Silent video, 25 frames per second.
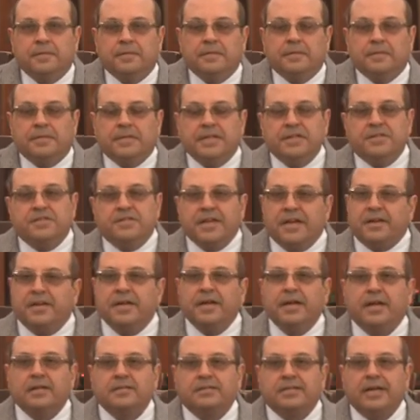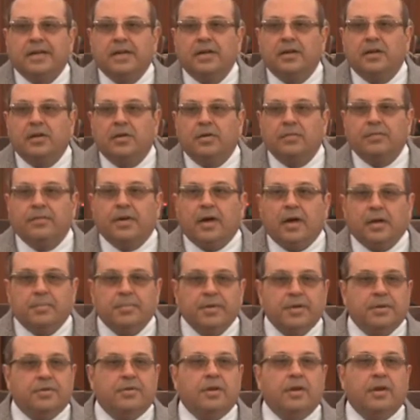the setting aside of
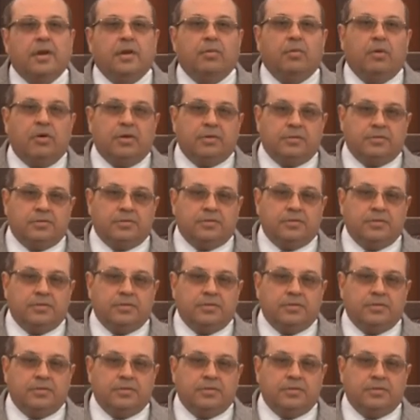arbitral awards.